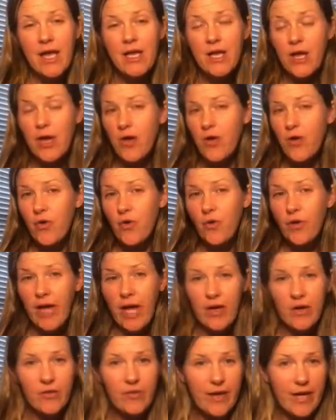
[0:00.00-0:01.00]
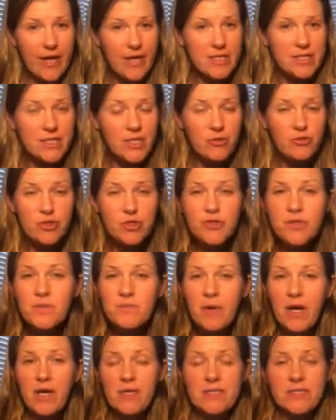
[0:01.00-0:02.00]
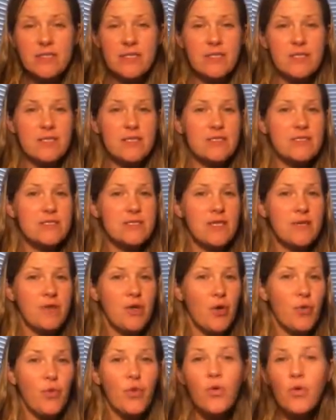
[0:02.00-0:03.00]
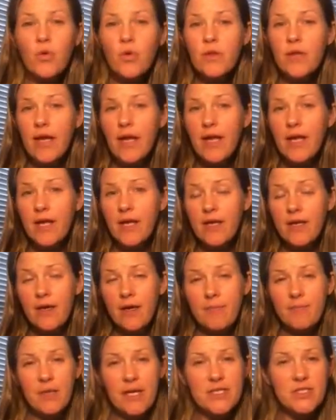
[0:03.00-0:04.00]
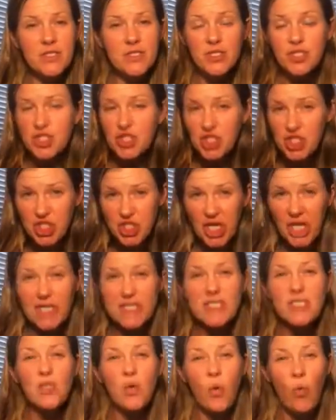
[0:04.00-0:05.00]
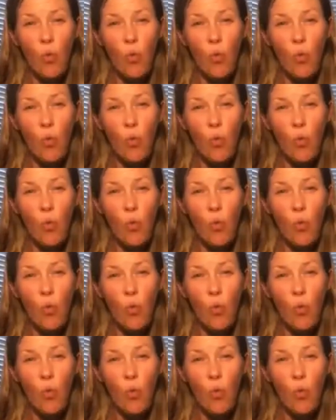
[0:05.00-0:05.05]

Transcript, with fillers: No Gatorades, no juice boxes, and no Kool-Aid mixers, just